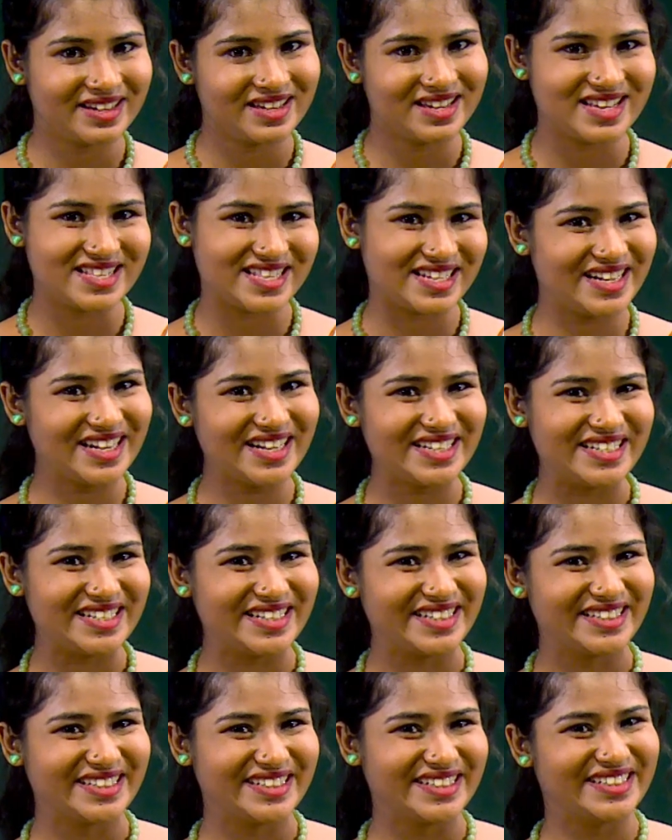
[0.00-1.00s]
isn't it?
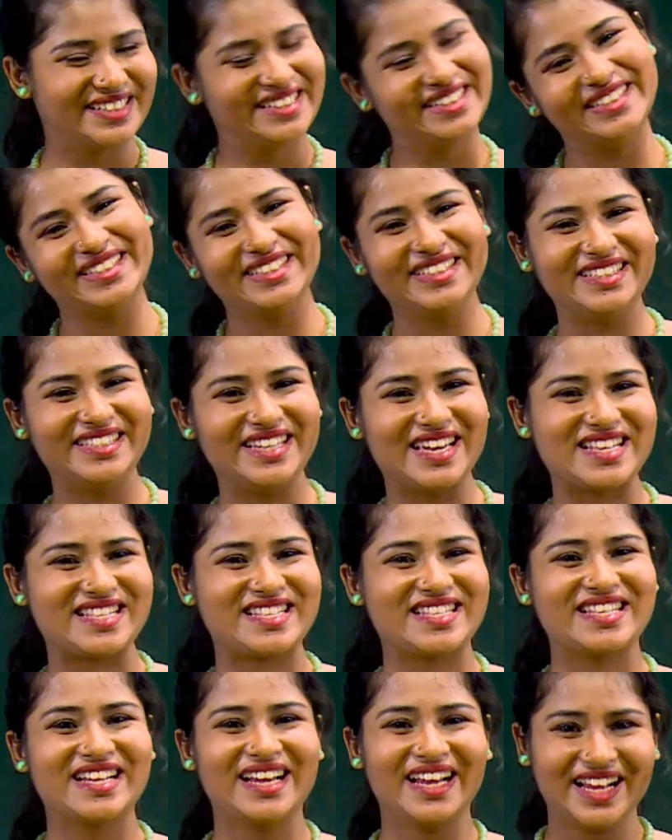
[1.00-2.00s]

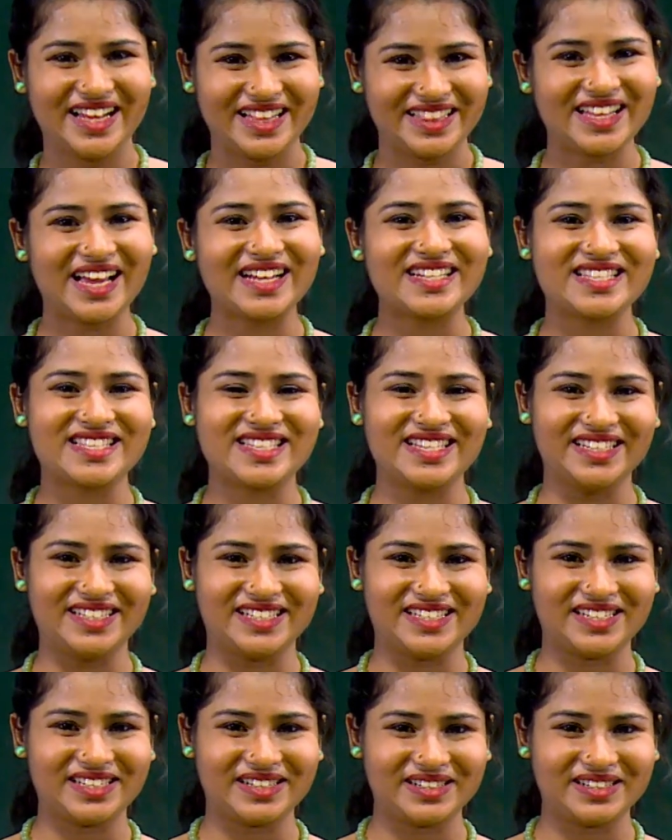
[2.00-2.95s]
Yes, that's it.